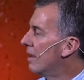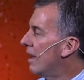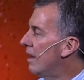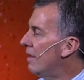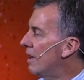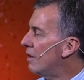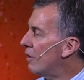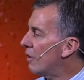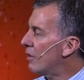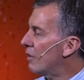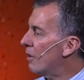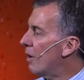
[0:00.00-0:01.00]
And they
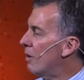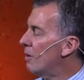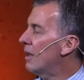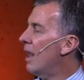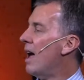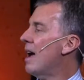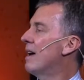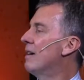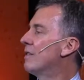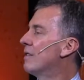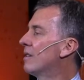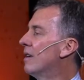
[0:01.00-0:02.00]
took their own
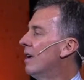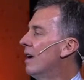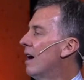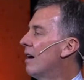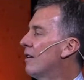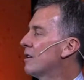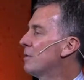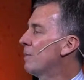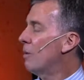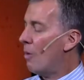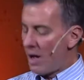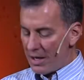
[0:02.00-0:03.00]
lives. I've also
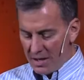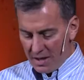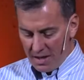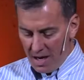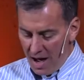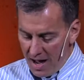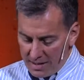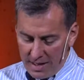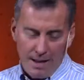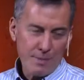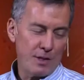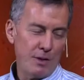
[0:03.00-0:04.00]
been watching the
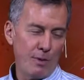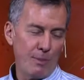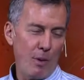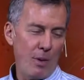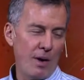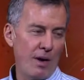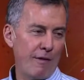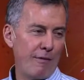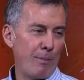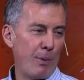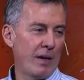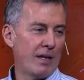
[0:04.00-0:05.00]
autopsy report
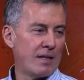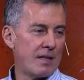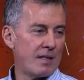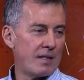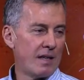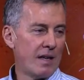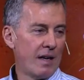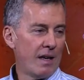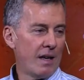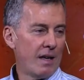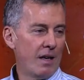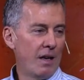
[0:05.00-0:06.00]
of Prince,
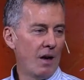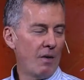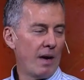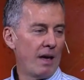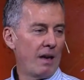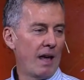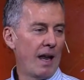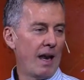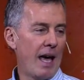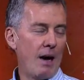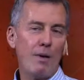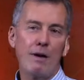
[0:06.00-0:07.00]
and
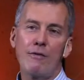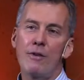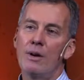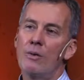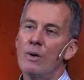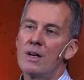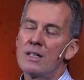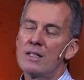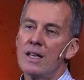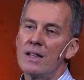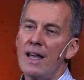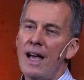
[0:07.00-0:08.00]
however it was
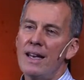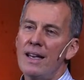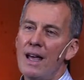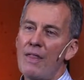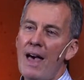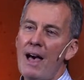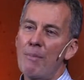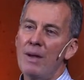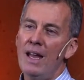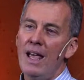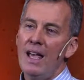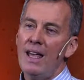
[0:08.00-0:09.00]
that death
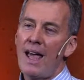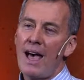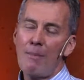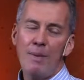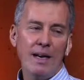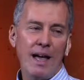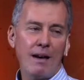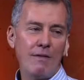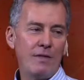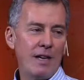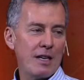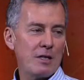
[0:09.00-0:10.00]
happened, it happened out
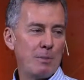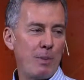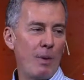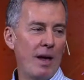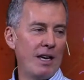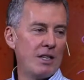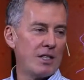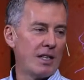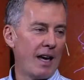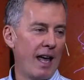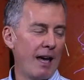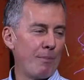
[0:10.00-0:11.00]
of desperation.
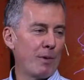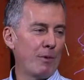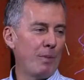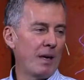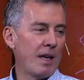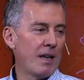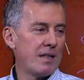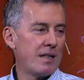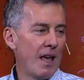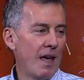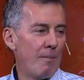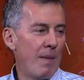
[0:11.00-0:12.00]
It happened because
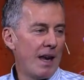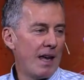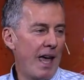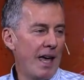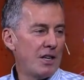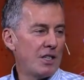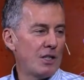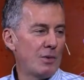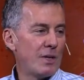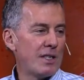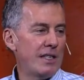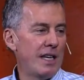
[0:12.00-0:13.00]
medication
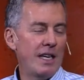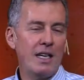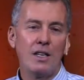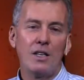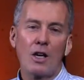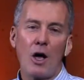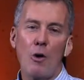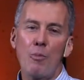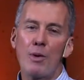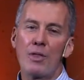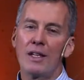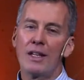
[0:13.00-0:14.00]
was needed to
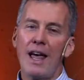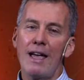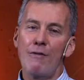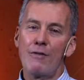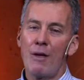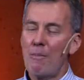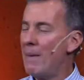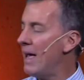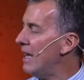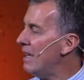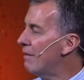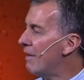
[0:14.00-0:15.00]
cope with a life that
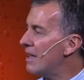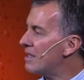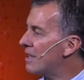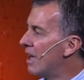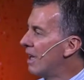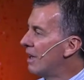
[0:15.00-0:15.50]
many of us